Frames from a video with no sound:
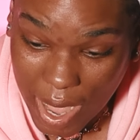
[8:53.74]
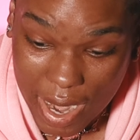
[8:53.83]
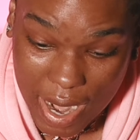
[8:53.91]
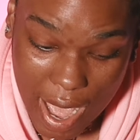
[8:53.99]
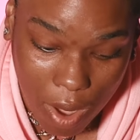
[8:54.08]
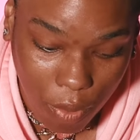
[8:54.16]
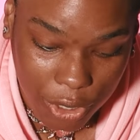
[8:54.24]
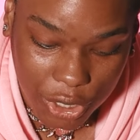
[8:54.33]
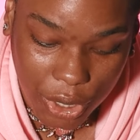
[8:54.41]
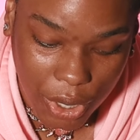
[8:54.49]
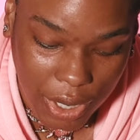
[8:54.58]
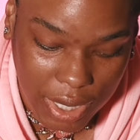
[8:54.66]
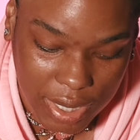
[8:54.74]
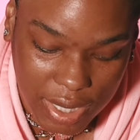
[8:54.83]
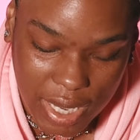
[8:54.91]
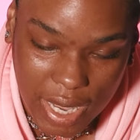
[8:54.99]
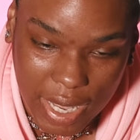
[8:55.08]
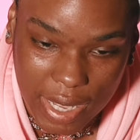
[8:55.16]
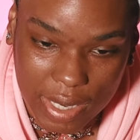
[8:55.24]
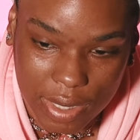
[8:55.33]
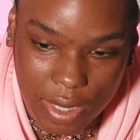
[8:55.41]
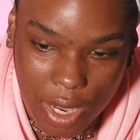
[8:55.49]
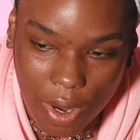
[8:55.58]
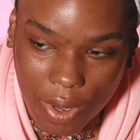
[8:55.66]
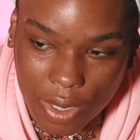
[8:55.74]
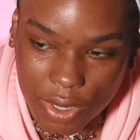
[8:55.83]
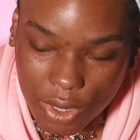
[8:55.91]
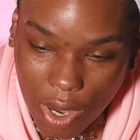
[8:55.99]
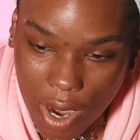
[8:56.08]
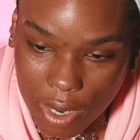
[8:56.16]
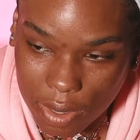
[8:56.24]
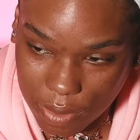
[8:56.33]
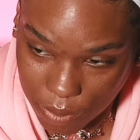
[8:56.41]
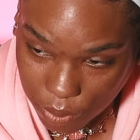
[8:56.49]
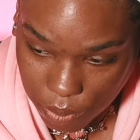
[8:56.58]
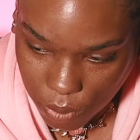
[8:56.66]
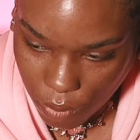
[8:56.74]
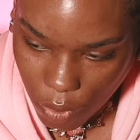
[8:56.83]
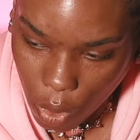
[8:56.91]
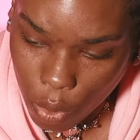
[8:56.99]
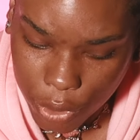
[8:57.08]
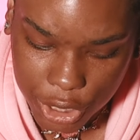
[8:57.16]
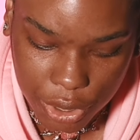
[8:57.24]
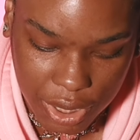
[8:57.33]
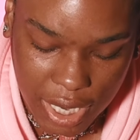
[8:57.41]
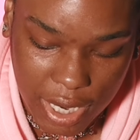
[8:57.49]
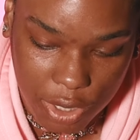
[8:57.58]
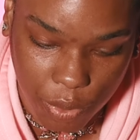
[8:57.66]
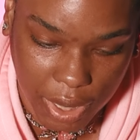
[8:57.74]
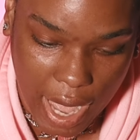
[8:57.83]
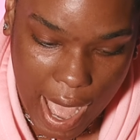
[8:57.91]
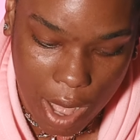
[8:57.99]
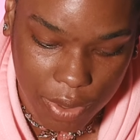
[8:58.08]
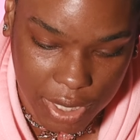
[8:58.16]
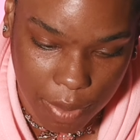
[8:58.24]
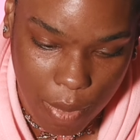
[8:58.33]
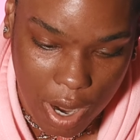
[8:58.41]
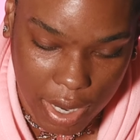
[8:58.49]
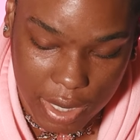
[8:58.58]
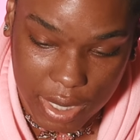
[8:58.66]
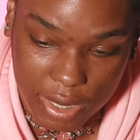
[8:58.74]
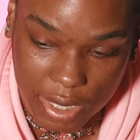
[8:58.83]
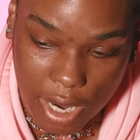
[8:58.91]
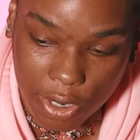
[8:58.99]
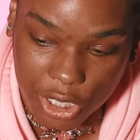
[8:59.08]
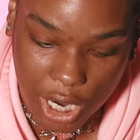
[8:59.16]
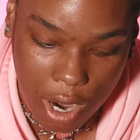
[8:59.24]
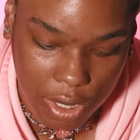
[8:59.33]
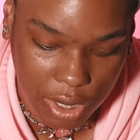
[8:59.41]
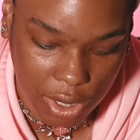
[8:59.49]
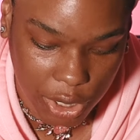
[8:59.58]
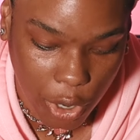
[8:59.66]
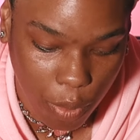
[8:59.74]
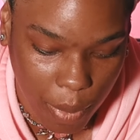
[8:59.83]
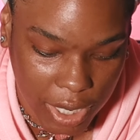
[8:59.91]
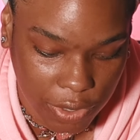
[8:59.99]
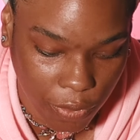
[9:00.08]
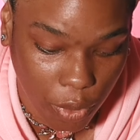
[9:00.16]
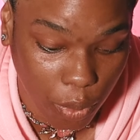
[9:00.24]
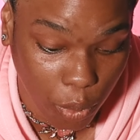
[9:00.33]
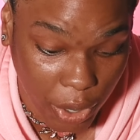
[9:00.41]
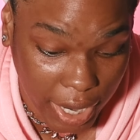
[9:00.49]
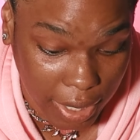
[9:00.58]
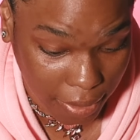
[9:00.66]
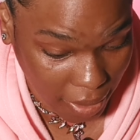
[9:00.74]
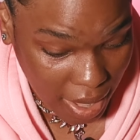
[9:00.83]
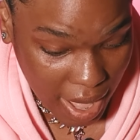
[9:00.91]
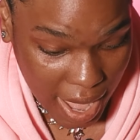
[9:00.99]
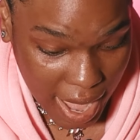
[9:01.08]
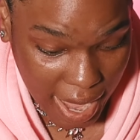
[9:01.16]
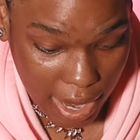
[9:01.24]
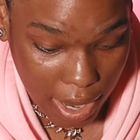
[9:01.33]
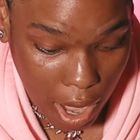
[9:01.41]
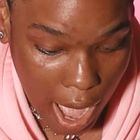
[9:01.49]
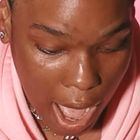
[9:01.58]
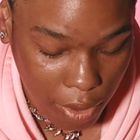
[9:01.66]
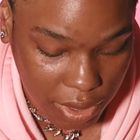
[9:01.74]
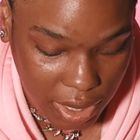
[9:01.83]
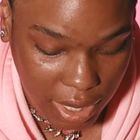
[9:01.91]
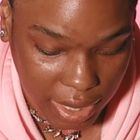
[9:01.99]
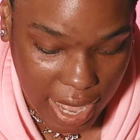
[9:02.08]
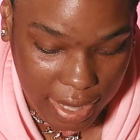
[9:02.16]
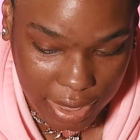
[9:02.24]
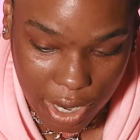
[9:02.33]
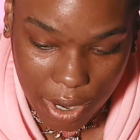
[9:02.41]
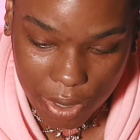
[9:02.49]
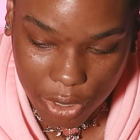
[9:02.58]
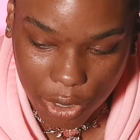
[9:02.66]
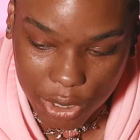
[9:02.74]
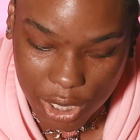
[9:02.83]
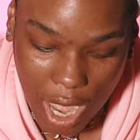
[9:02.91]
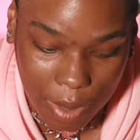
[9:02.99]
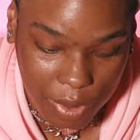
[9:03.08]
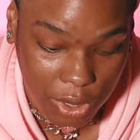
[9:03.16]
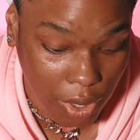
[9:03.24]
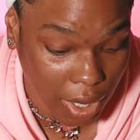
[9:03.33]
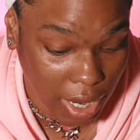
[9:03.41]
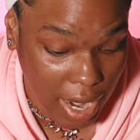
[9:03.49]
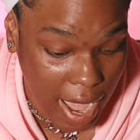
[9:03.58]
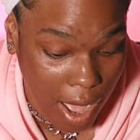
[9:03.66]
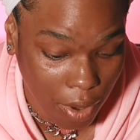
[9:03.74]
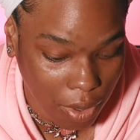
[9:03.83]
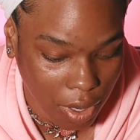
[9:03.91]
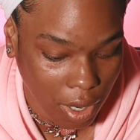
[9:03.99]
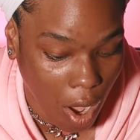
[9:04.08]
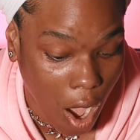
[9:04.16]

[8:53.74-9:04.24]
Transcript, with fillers: And now what you're going to see is they're going to start, what you're seeing is with the housing market, is they're charging so much for rent and housing that their your job is going to now going to